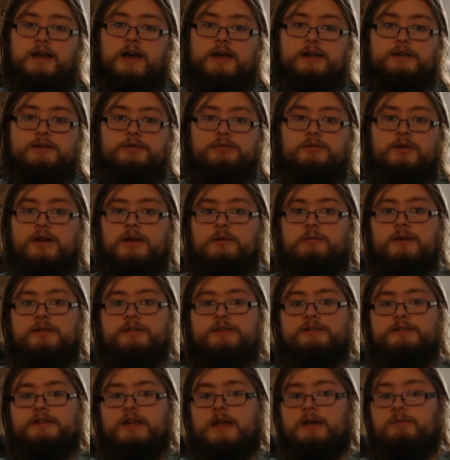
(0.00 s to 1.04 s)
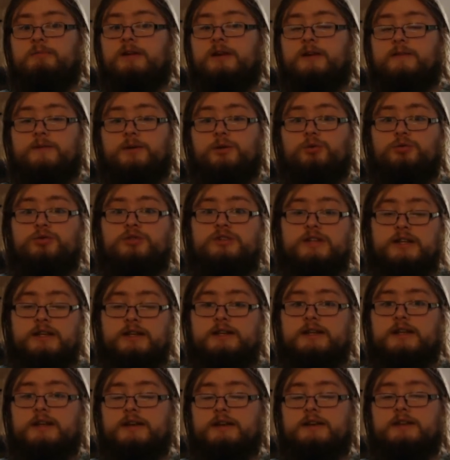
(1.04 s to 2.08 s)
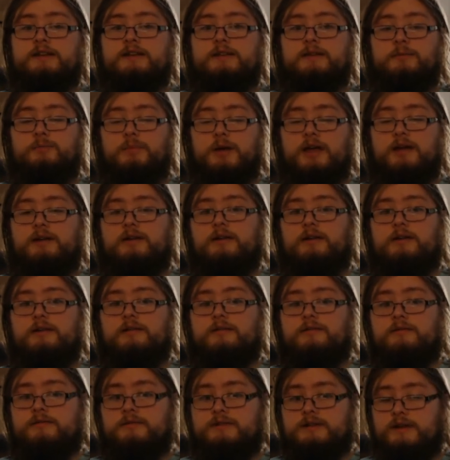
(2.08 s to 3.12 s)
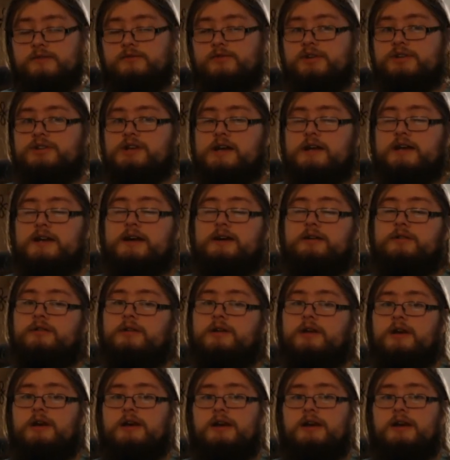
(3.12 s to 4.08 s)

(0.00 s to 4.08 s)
I do recommend this game, and if you did get into the beta, definitely check it out.